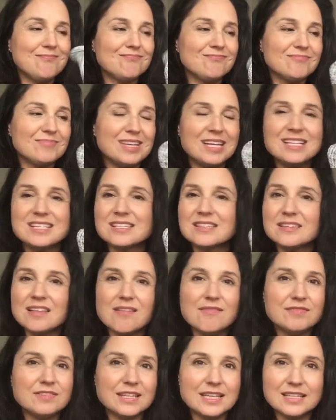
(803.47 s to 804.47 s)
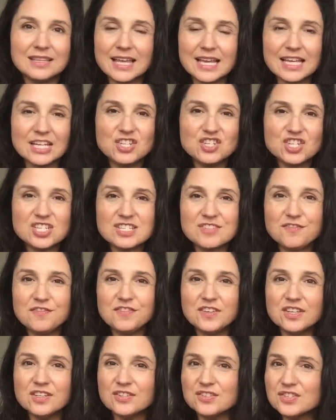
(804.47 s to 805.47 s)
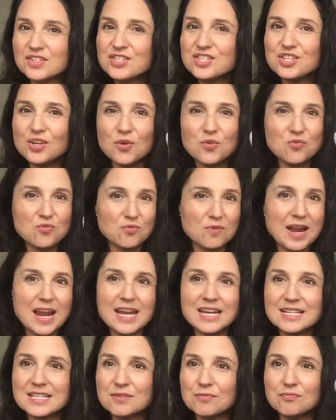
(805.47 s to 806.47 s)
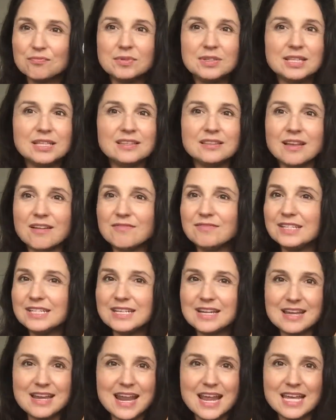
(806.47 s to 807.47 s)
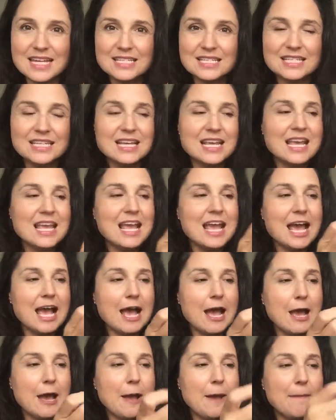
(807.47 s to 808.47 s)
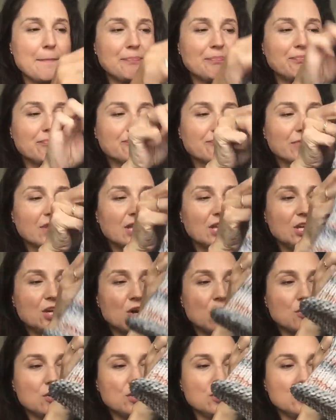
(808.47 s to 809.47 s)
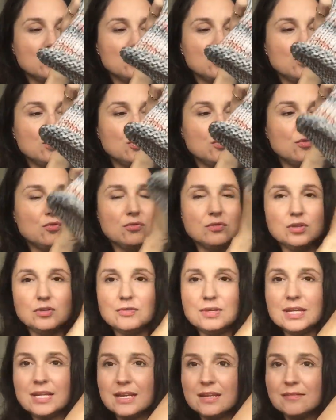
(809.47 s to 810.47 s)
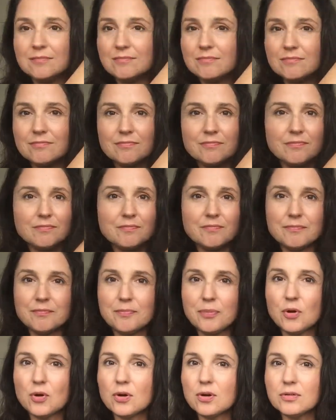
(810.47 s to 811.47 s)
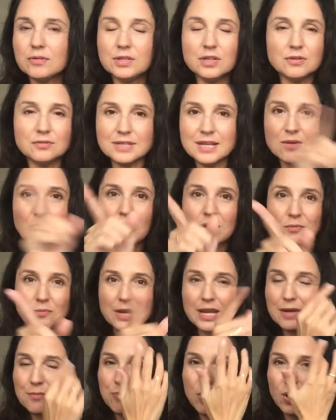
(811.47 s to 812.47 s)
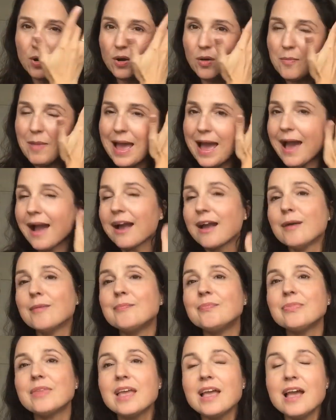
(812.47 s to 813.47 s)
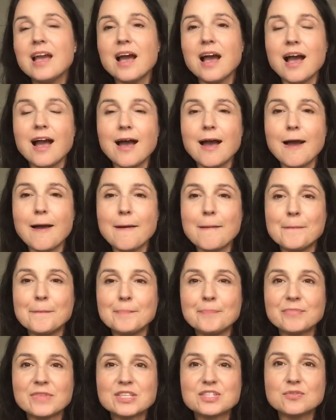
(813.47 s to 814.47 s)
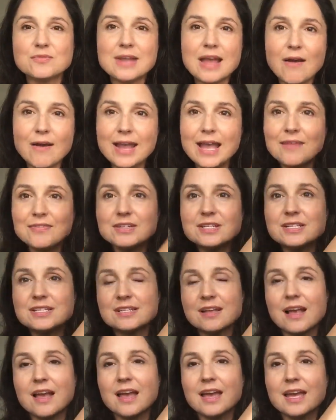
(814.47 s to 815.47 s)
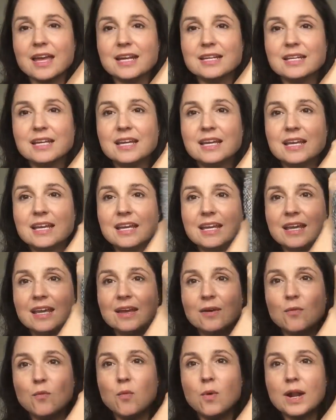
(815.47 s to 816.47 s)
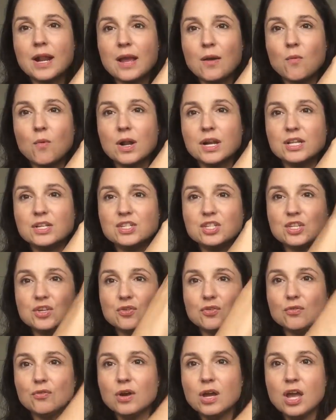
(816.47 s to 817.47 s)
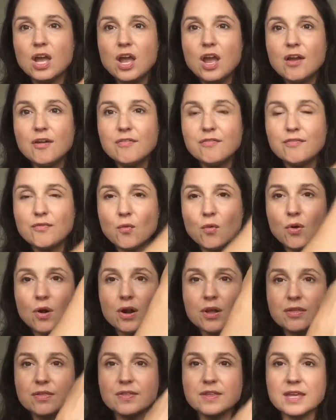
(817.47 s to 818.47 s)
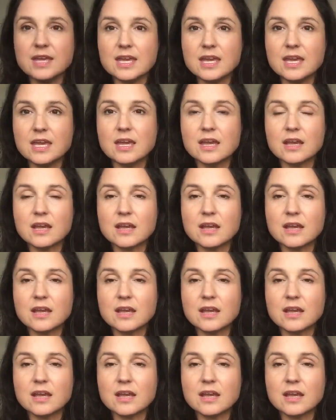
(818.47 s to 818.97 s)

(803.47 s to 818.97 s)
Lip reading: it's lovely. Like it just feels so great. It's really lovely to knit. You know, you knit it, knit one way, purl back. So now I have to decide what I want to do for the